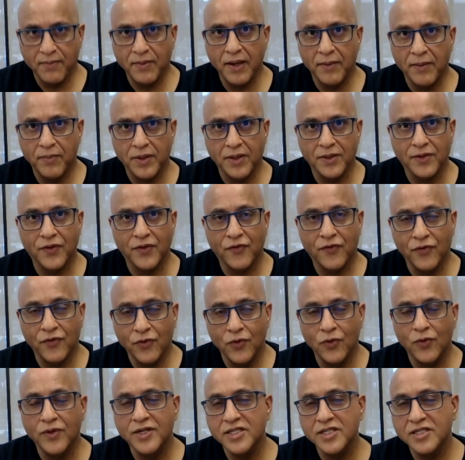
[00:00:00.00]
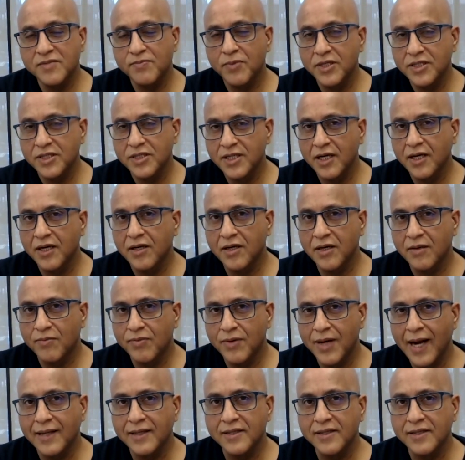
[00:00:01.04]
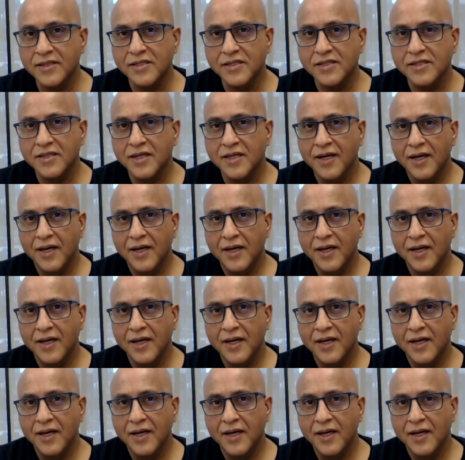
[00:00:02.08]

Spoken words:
people through this particular practice,